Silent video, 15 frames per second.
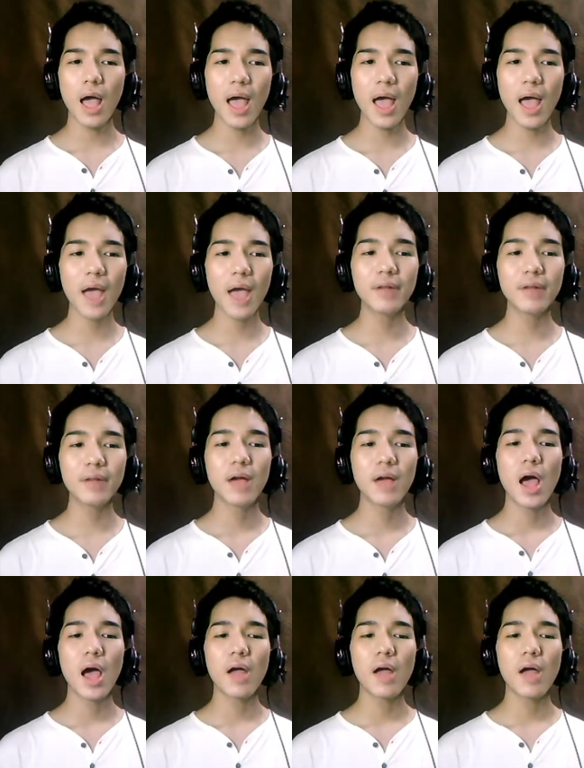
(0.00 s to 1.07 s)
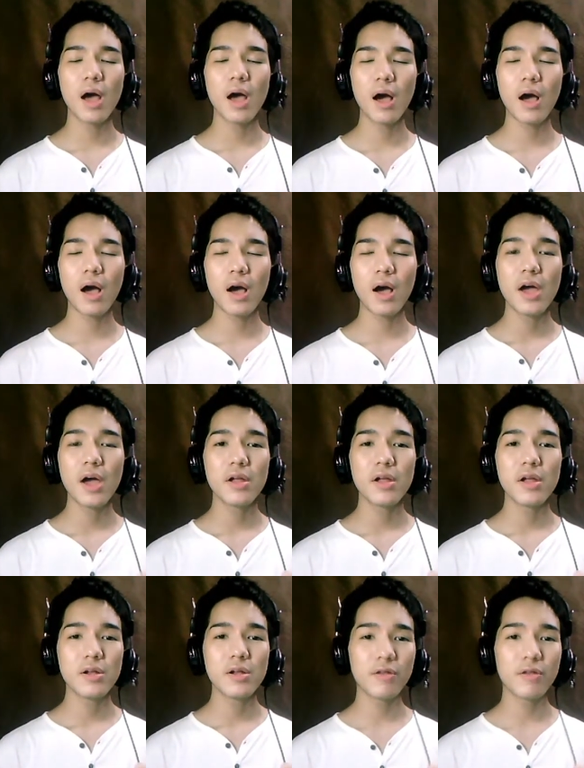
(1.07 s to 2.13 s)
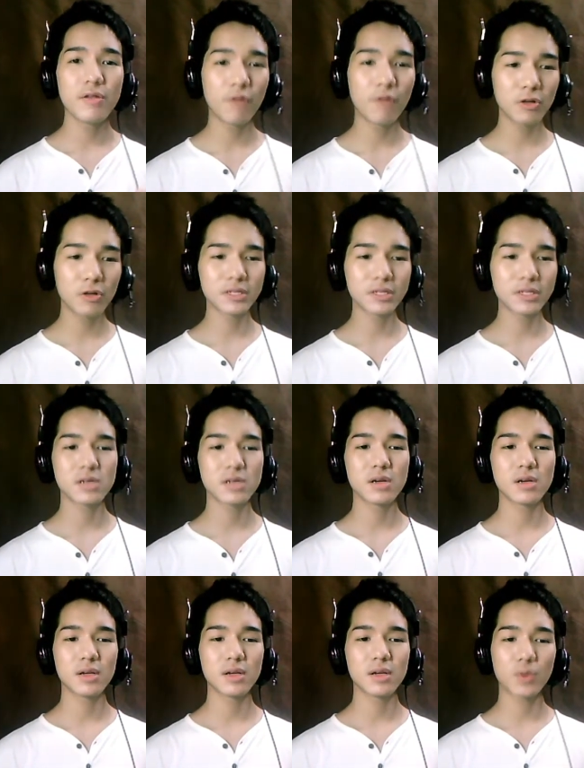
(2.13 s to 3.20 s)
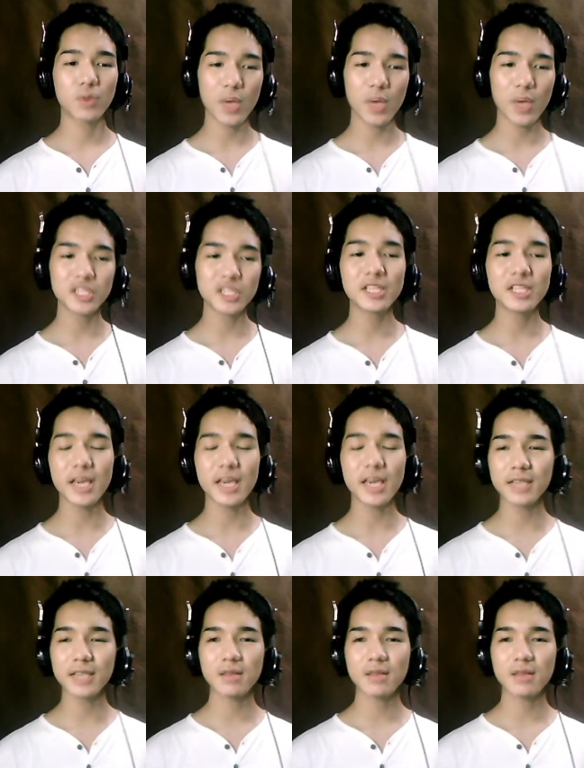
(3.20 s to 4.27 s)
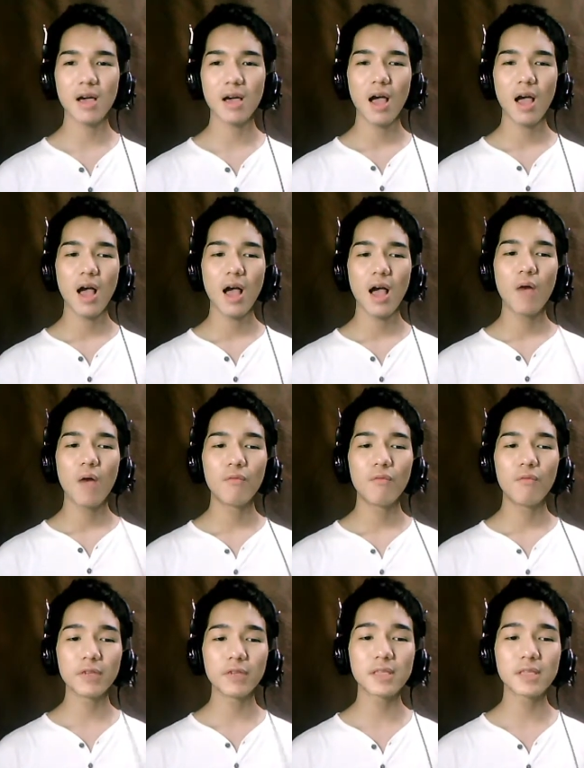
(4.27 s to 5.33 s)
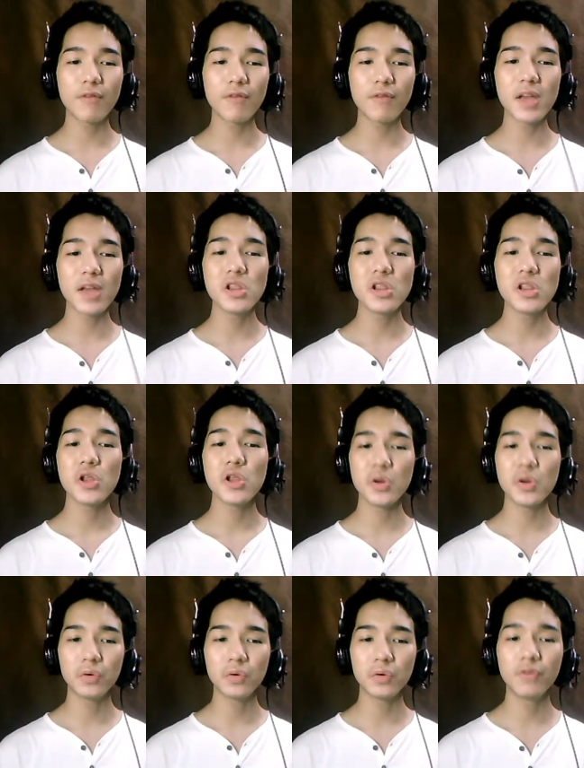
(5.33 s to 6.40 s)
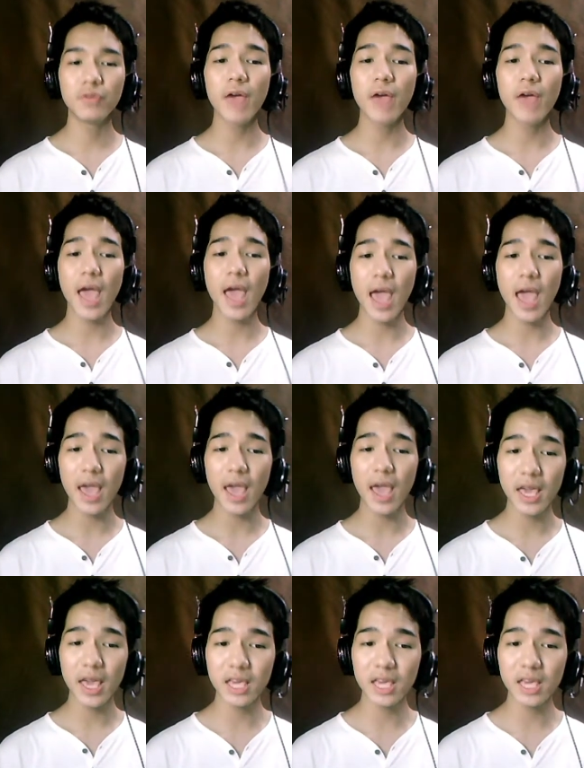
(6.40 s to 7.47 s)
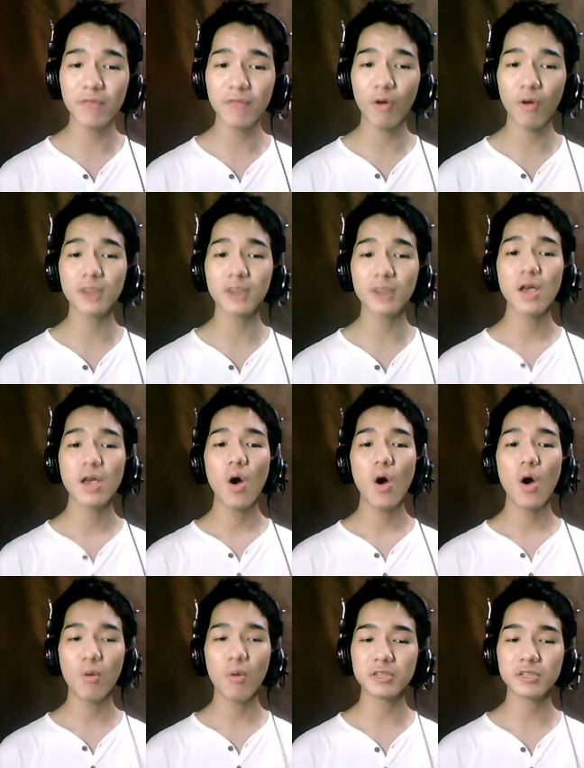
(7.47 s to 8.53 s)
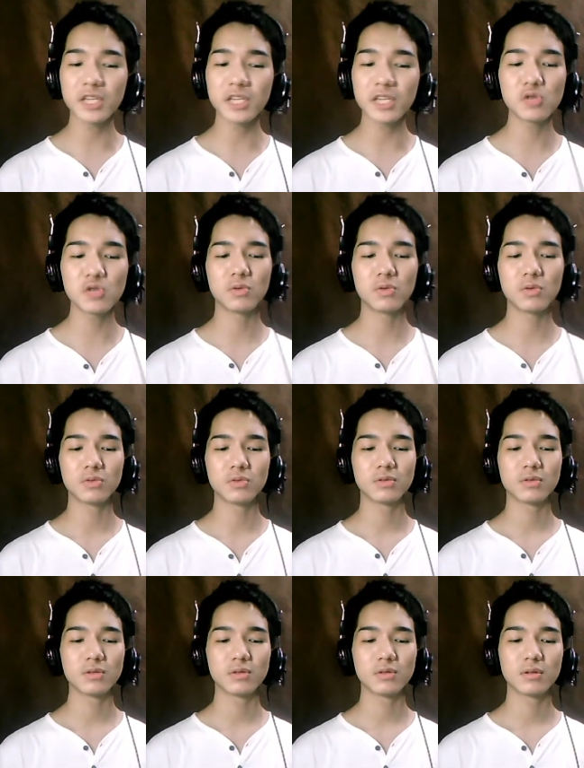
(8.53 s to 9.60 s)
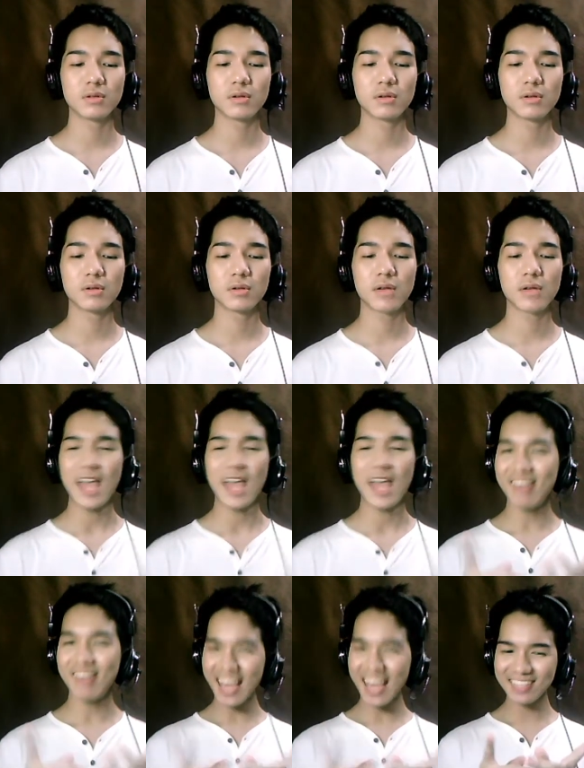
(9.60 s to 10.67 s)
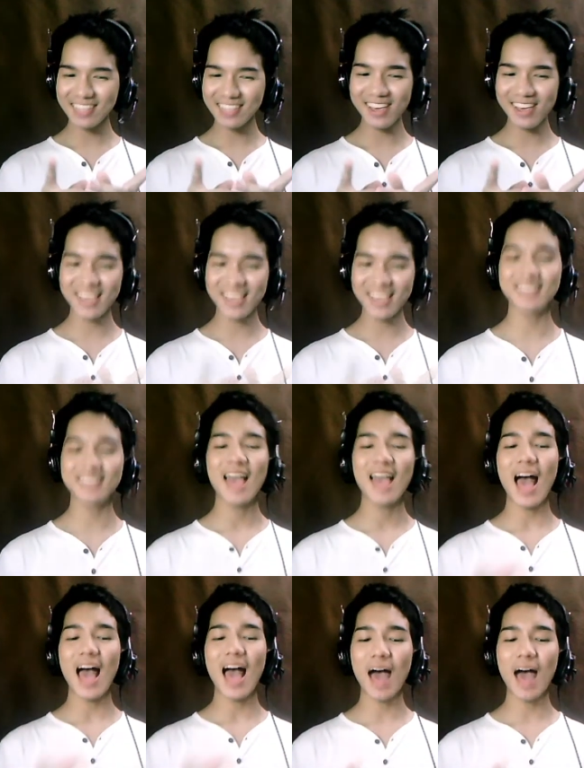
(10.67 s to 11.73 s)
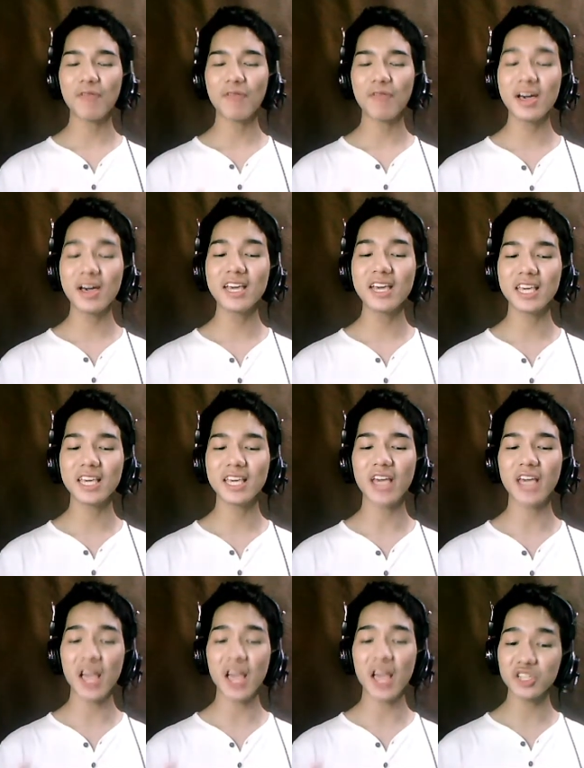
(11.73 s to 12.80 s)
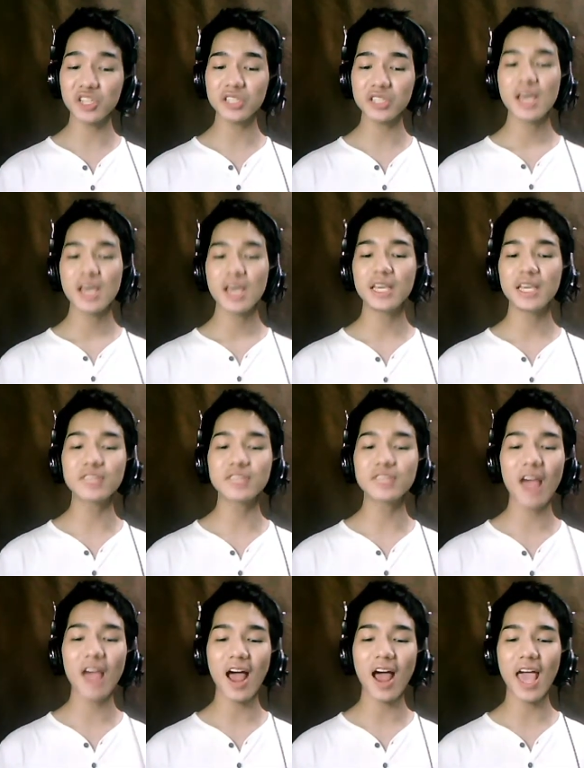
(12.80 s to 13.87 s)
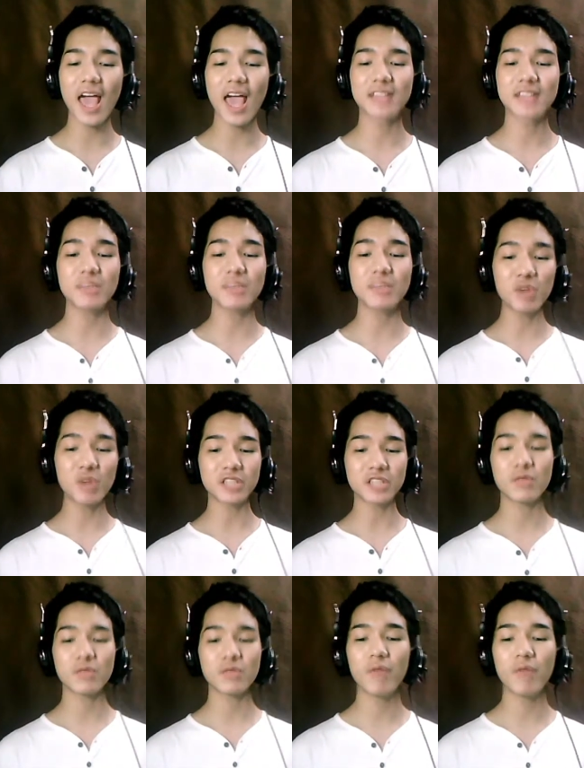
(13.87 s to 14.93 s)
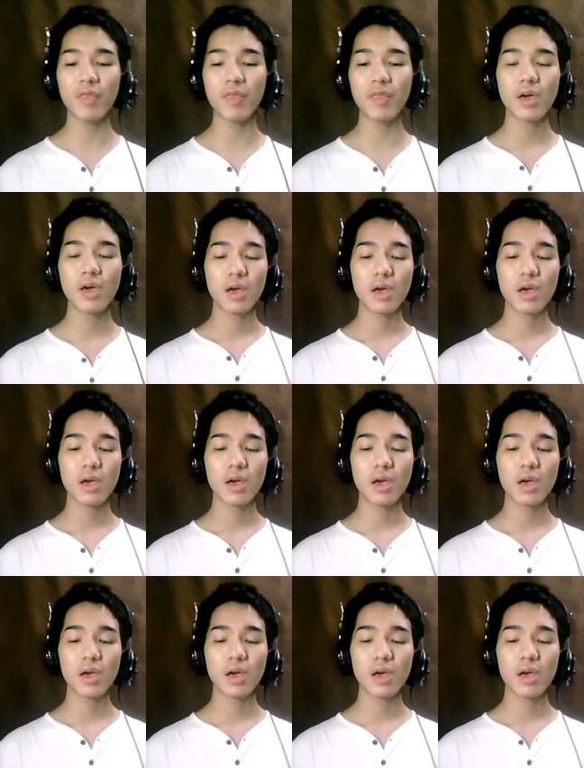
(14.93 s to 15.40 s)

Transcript: And uh, the fourth question is Was Stephen know he was homosexual? The answer is after he catches his car and separates with